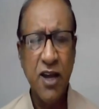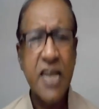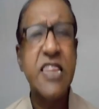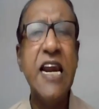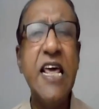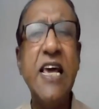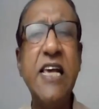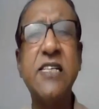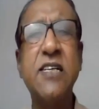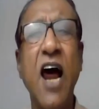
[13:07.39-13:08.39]
the
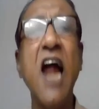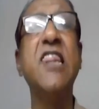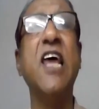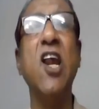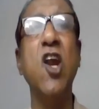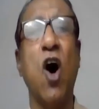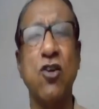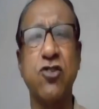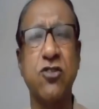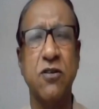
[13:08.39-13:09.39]
least and the
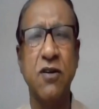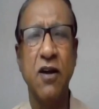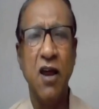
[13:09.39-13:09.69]
lost.